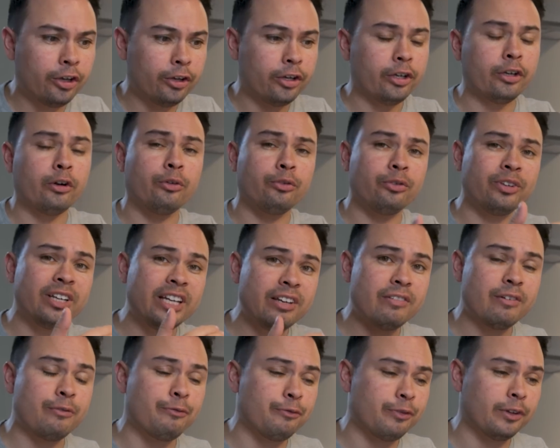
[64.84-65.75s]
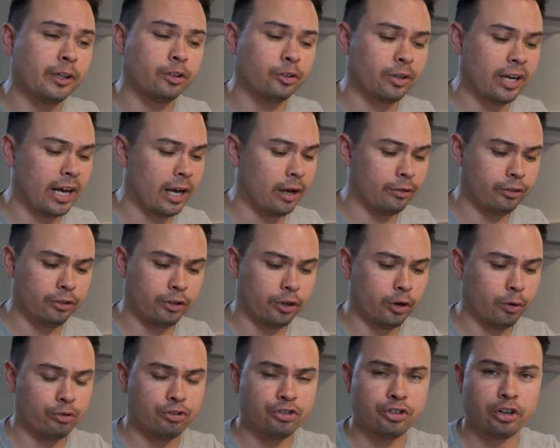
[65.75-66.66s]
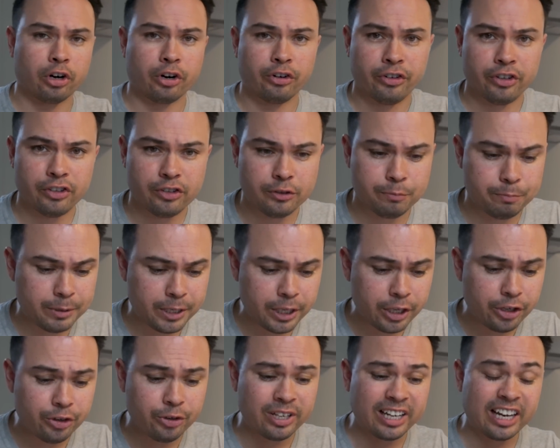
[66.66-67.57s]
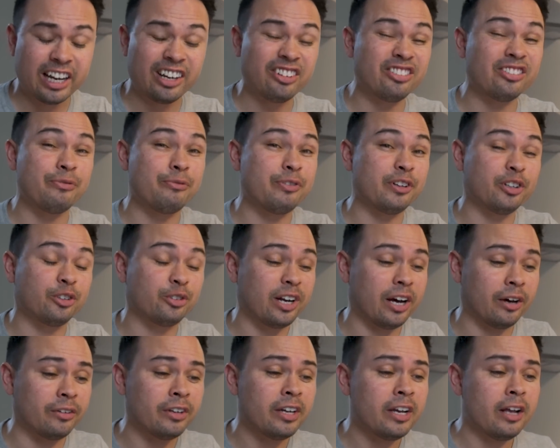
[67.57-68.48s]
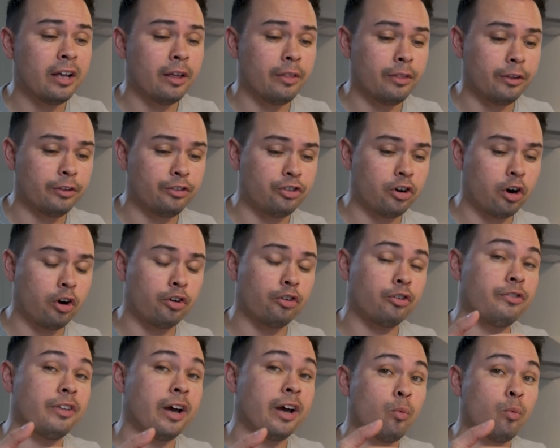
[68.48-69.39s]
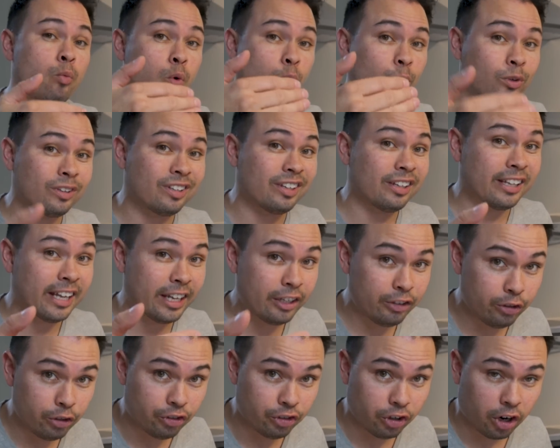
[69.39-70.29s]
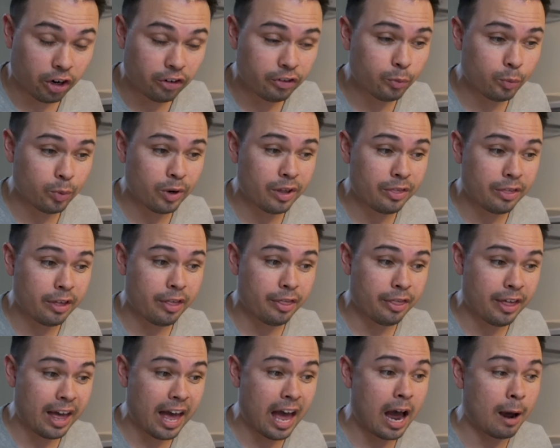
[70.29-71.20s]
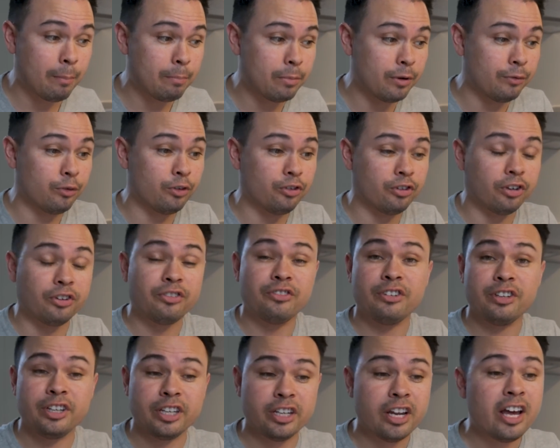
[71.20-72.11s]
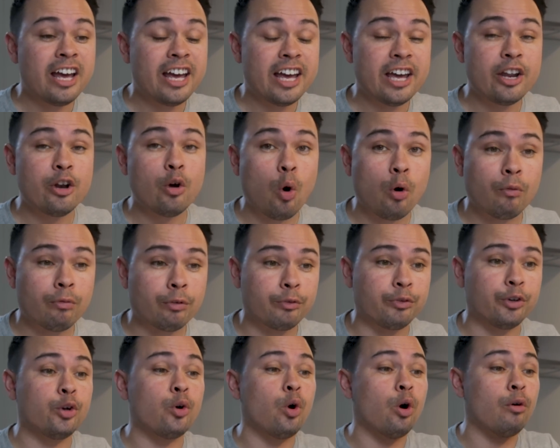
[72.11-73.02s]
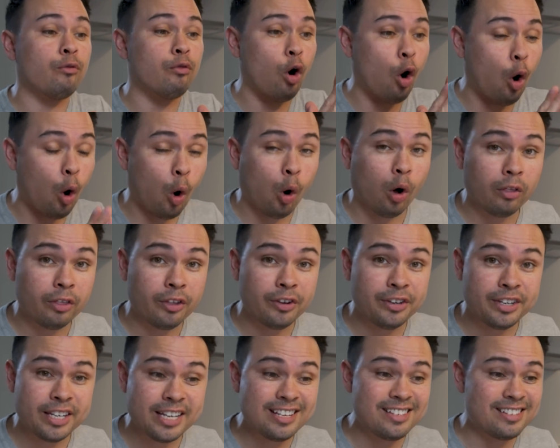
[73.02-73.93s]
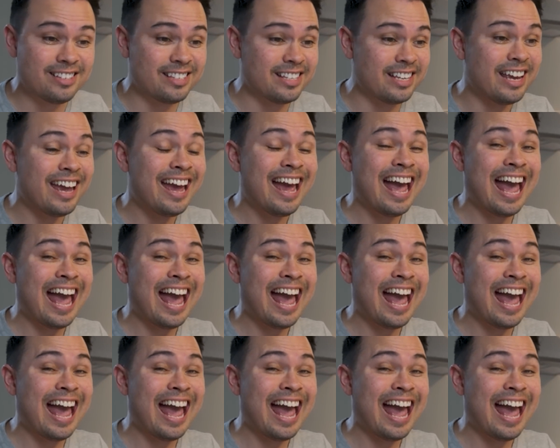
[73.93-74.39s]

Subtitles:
You can also even filter out, you know, charging speed. You can actually filter out the chargers won't let you charge with the app if you just need an overview of all the DC